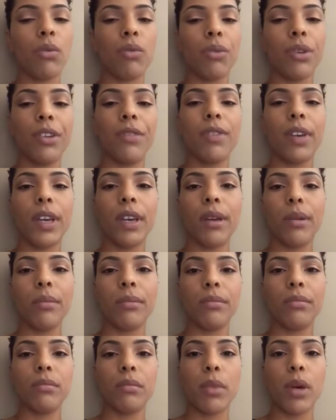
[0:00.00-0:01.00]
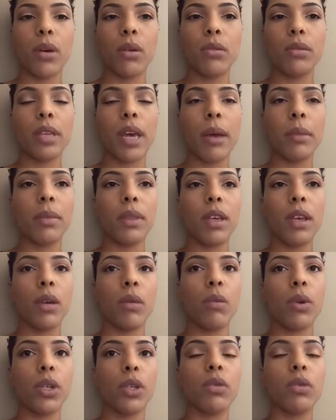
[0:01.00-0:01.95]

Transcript: revamp mode type thing where